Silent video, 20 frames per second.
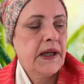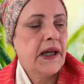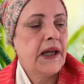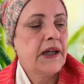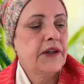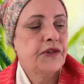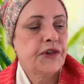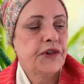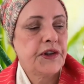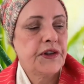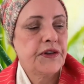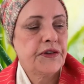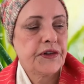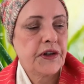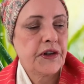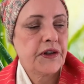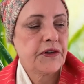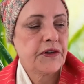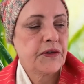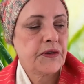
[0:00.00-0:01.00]
And
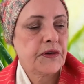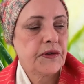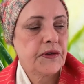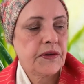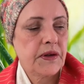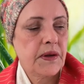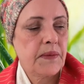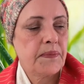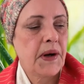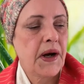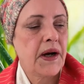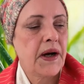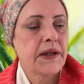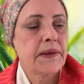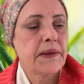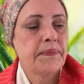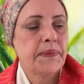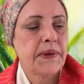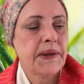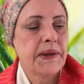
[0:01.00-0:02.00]
Jesus, upon
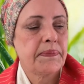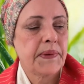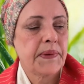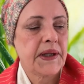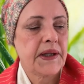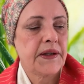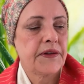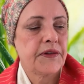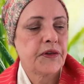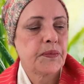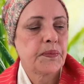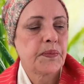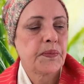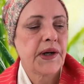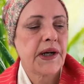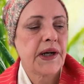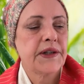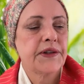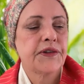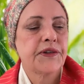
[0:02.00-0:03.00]
him be peace,
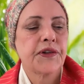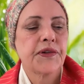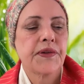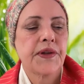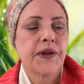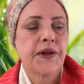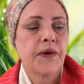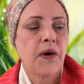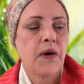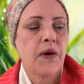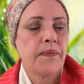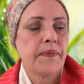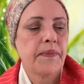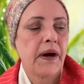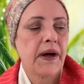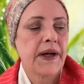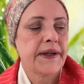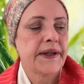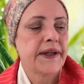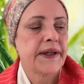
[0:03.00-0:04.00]
prayed to the
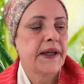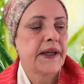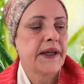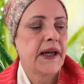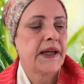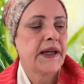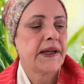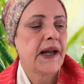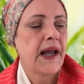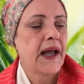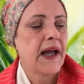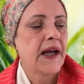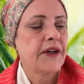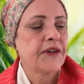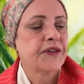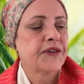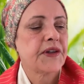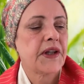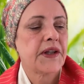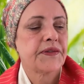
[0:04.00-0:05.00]
Almighty and
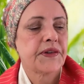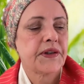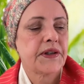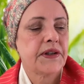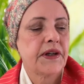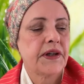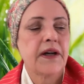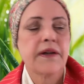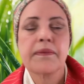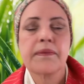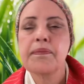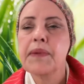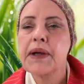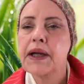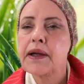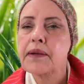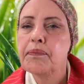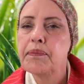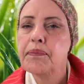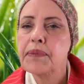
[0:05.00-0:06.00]
asked that the young
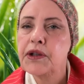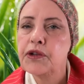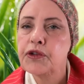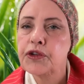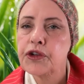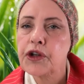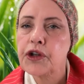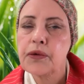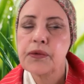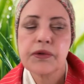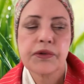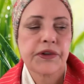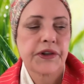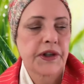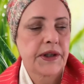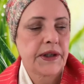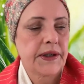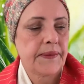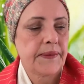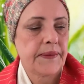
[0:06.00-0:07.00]
man be shown to
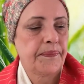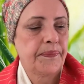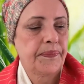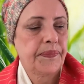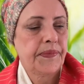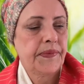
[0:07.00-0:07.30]
him.